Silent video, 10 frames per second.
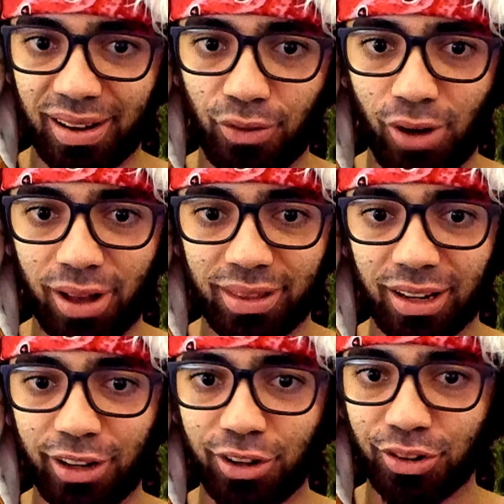What I
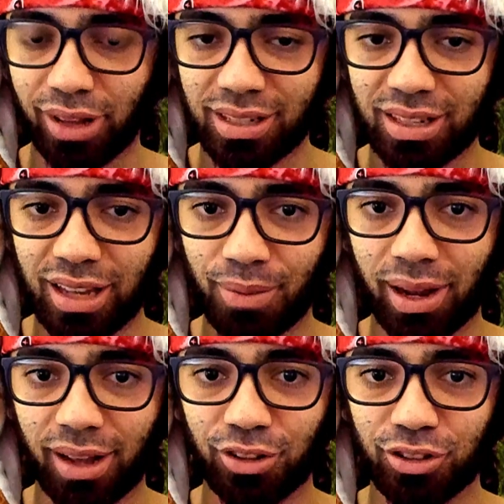near last time, I
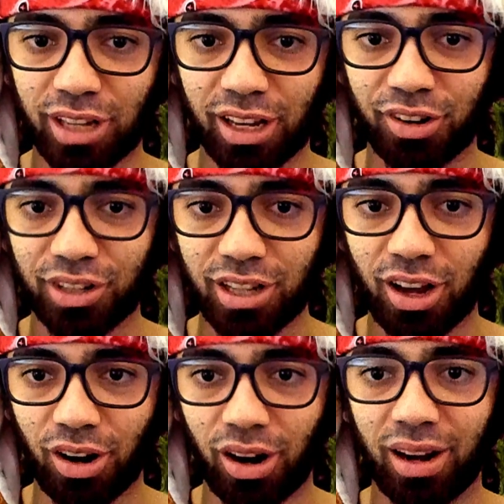cannot say Gaara is
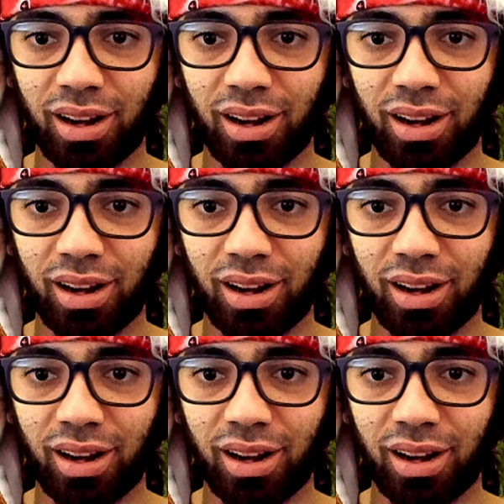Gaara.